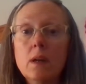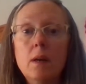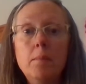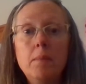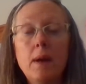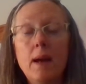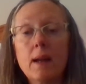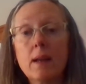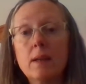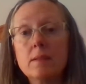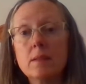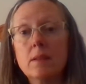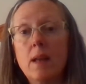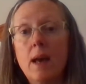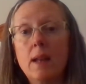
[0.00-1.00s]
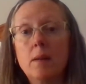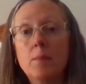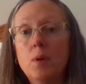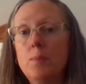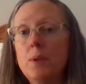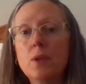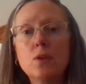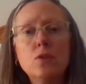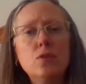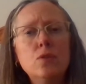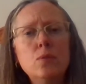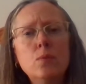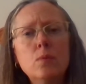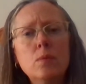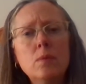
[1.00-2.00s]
come back as an animal because you're